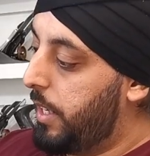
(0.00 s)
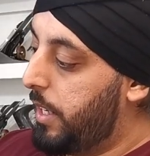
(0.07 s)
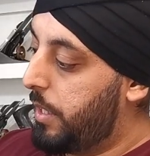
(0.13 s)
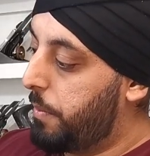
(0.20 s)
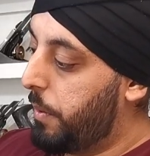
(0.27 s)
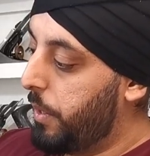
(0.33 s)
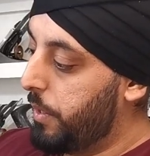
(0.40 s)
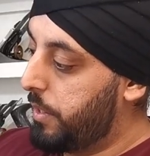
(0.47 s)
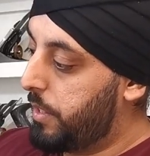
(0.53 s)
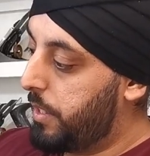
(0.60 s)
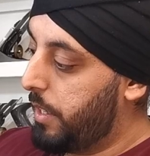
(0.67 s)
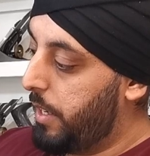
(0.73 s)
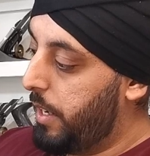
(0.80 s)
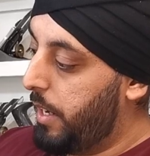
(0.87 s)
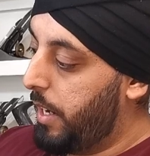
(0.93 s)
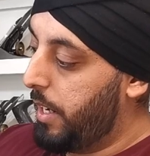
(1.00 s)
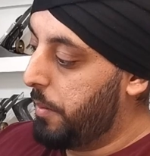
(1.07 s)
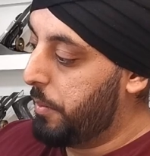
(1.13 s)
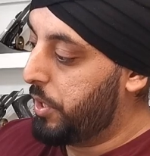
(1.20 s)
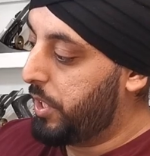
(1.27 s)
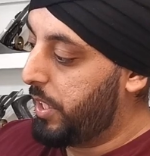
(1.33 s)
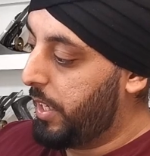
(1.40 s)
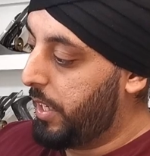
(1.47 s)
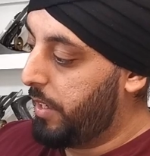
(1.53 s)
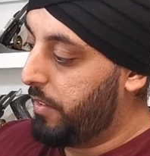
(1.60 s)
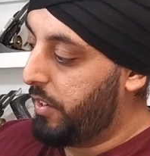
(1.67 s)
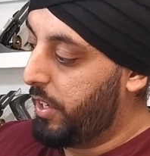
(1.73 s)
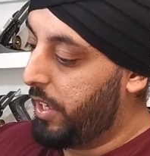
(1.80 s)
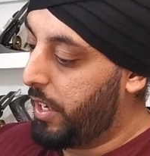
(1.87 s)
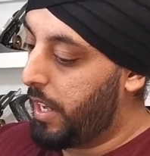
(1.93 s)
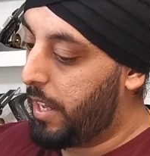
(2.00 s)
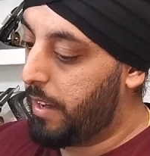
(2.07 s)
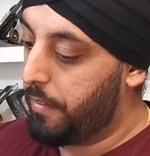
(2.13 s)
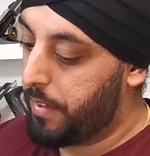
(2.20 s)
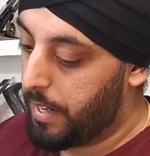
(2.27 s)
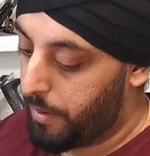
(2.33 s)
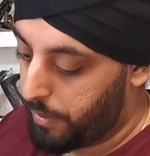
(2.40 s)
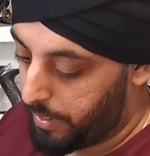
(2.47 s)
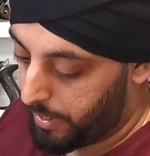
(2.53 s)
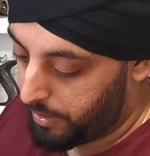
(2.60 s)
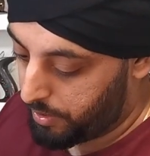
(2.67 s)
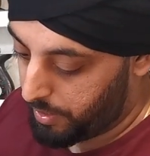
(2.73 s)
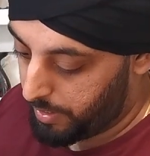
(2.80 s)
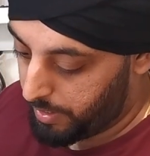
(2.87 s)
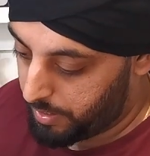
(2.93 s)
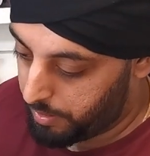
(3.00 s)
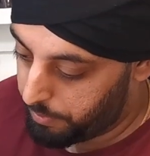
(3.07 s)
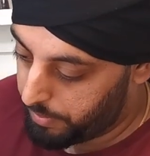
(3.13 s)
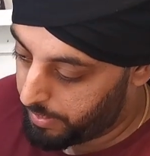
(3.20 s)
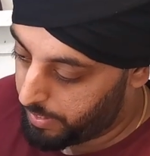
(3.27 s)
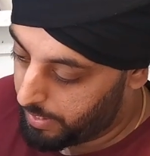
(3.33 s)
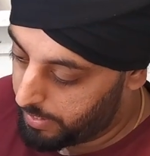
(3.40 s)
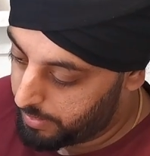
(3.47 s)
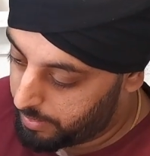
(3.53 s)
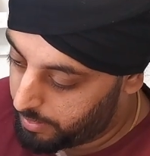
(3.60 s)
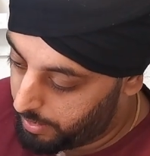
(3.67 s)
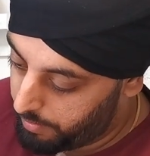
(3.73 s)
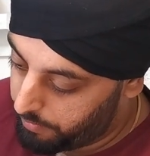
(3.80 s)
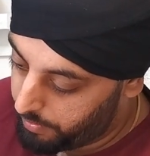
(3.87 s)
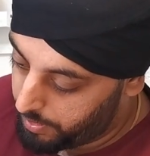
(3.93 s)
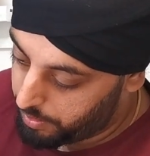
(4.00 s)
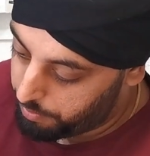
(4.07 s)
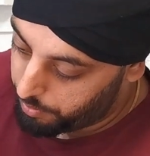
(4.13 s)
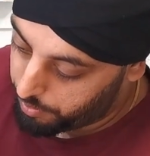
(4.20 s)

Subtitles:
I suppose any machinery you have nowadays, you need to be as safe as